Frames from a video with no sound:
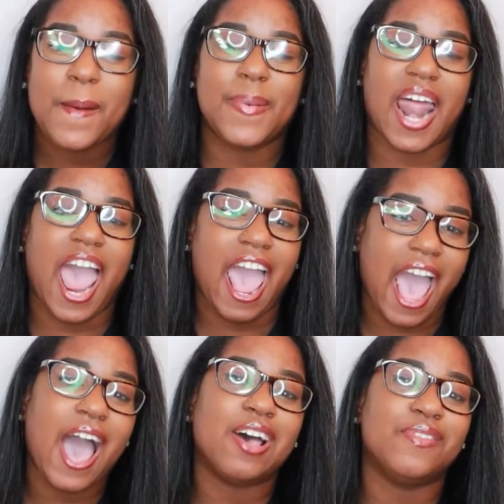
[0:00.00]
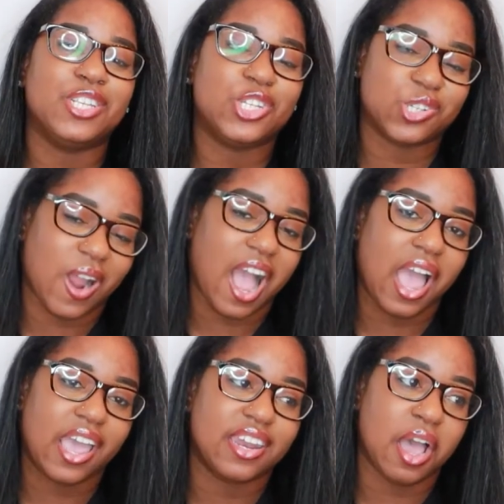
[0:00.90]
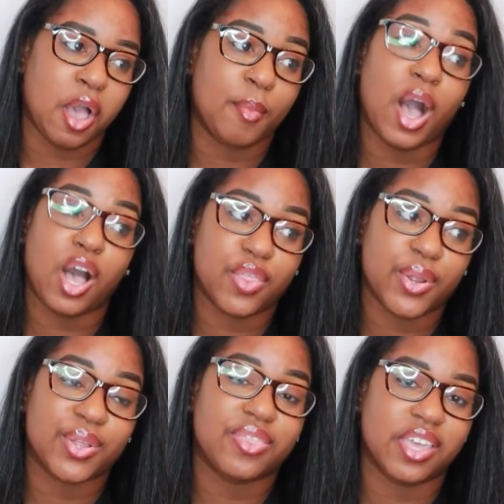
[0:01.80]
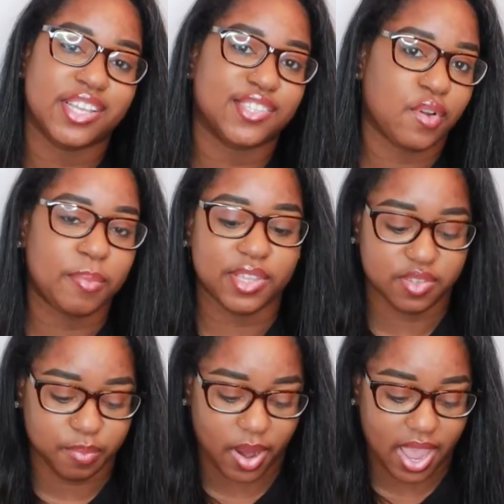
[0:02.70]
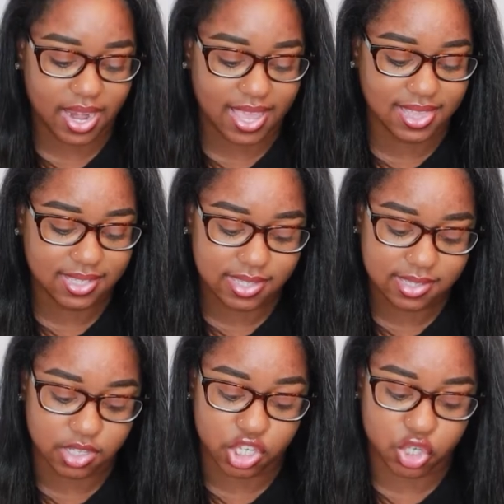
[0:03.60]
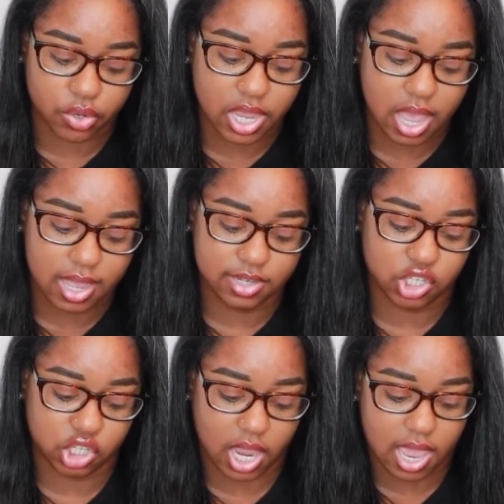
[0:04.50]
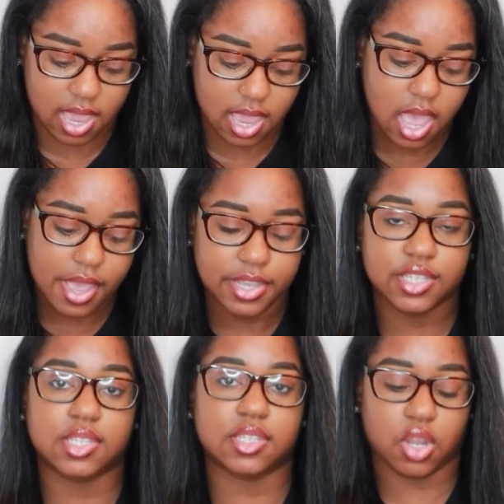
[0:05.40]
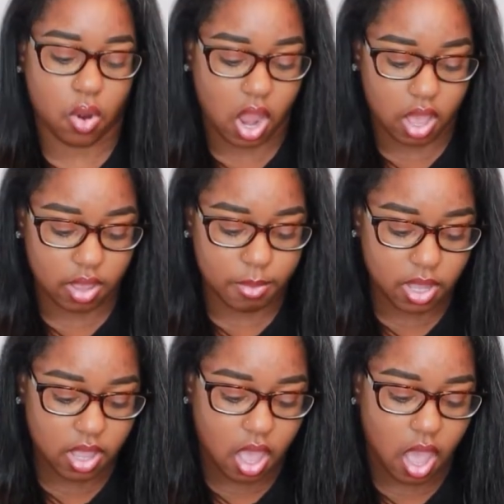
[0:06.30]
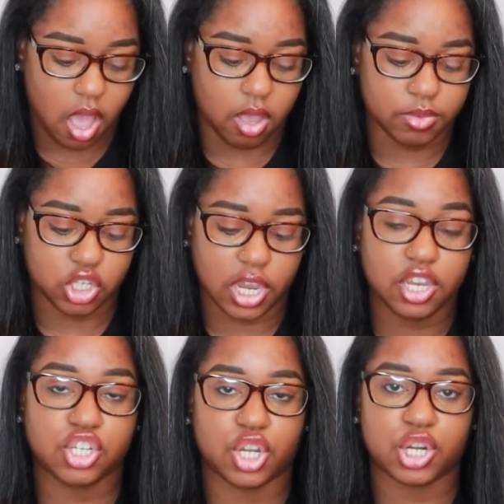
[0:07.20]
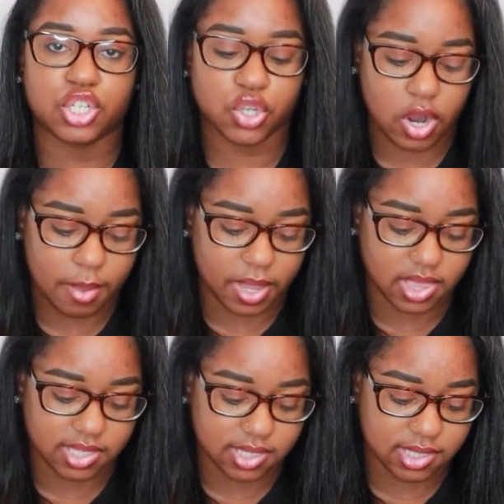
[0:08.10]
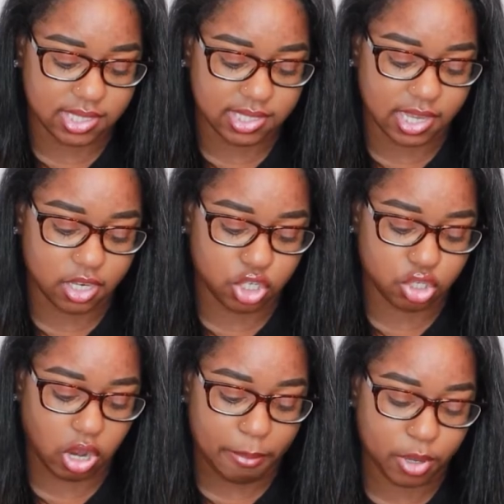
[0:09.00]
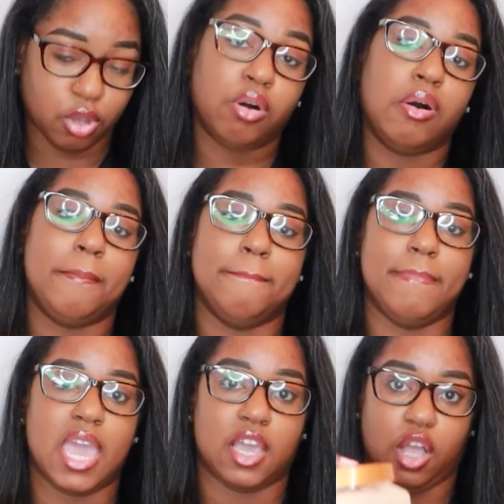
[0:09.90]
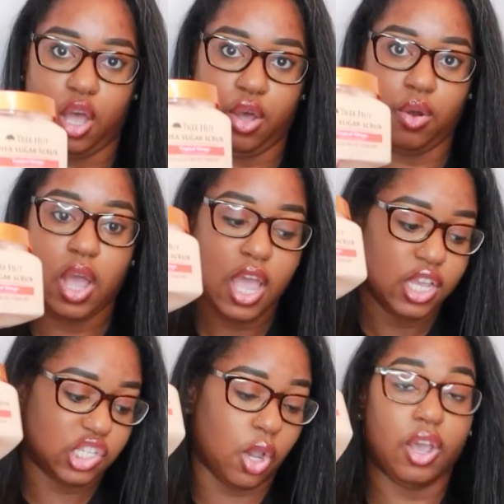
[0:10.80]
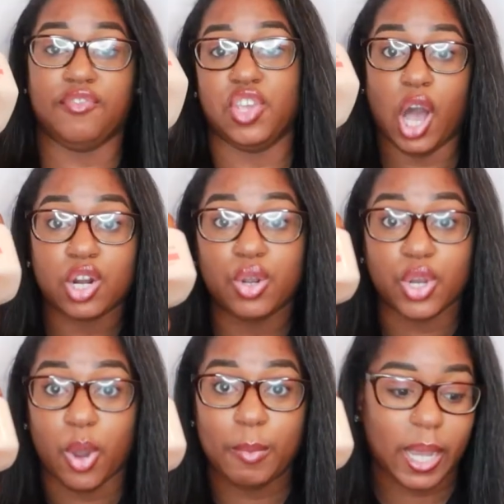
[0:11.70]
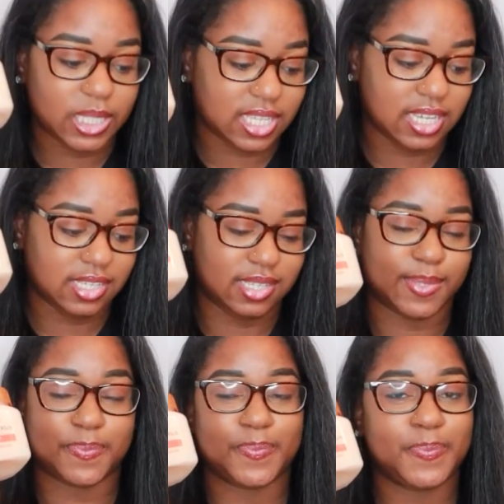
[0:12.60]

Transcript: but I have tried other things from this brand, and this is the Tree Hut Shea Scrub, Shea Sugar Scrub, and this is the scent Tropical Mango. So if y'all don't know about this,